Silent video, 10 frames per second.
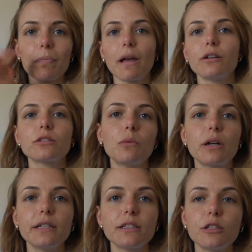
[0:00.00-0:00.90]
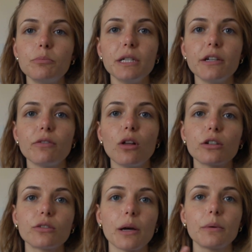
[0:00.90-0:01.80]
I also wanted it to be a
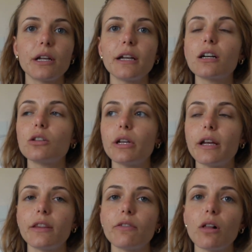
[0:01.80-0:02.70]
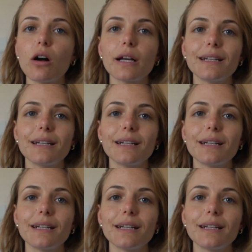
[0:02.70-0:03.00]
vlog, so I want to include it in the vlog.